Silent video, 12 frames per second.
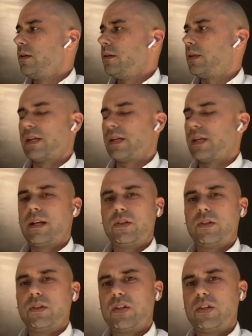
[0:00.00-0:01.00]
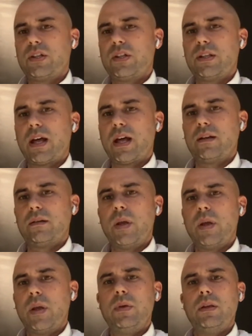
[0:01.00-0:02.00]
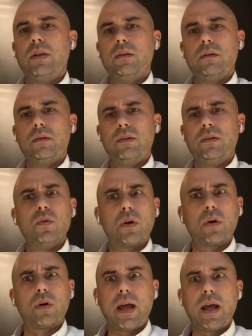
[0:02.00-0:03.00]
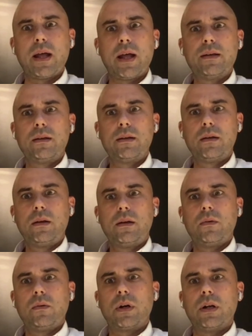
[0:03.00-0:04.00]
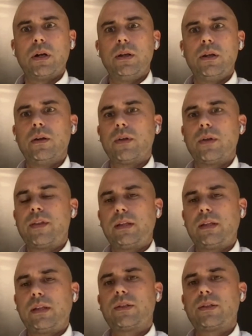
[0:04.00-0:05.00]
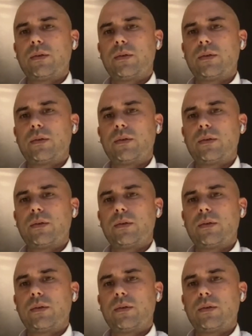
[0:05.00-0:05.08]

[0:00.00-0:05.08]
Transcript: design education that maybe you or I had, where, you know, I think they're